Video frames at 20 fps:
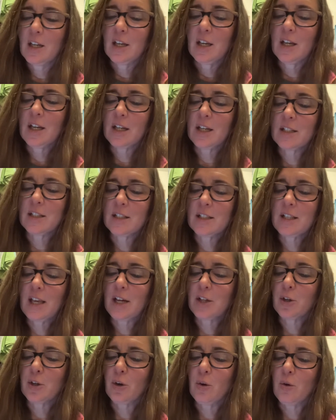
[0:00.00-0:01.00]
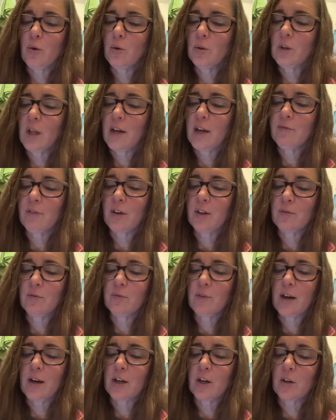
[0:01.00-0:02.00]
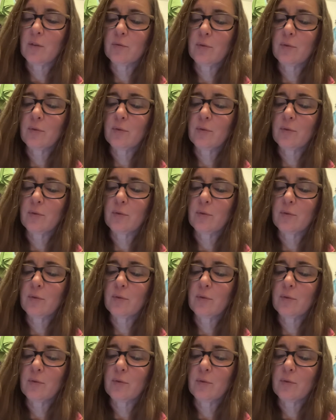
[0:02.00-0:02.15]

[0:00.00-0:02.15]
It can set your whole life on fire,